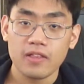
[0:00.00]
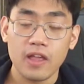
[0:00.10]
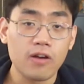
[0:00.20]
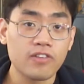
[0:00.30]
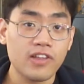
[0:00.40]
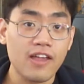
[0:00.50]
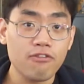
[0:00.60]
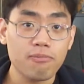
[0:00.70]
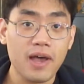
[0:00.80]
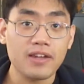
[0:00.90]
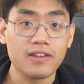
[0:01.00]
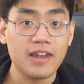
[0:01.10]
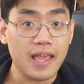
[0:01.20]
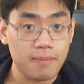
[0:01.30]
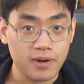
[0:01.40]
they're saved by the
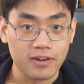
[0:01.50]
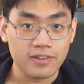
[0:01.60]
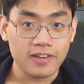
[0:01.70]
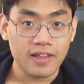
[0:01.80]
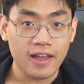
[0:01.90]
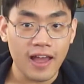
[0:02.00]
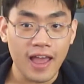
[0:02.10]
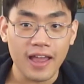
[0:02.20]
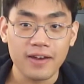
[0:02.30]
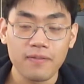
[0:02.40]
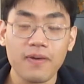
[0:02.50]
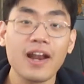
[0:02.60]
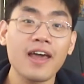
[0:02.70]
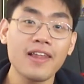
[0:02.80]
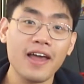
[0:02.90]
neighbors. And what
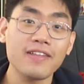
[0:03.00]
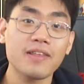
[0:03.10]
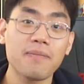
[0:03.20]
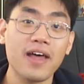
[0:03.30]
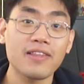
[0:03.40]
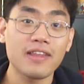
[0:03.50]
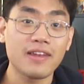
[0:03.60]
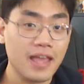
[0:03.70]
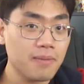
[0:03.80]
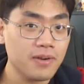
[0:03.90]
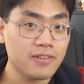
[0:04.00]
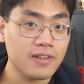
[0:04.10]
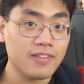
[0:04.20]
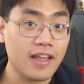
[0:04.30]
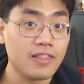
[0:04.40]
I liked about the neighbors
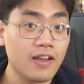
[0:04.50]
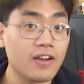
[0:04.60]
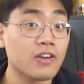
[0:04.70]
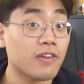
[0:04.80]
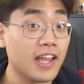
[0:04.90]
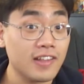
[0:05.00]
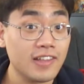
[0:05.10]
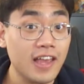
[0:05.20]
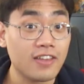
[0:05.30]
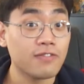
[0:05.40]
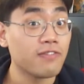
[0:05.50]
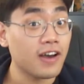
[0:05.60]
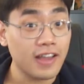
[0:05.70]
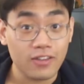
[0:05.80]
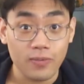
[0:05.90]
is that they're crazy as
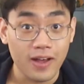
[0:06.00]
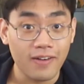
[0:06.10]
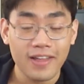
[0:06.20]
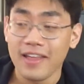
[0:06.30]
fuck as well.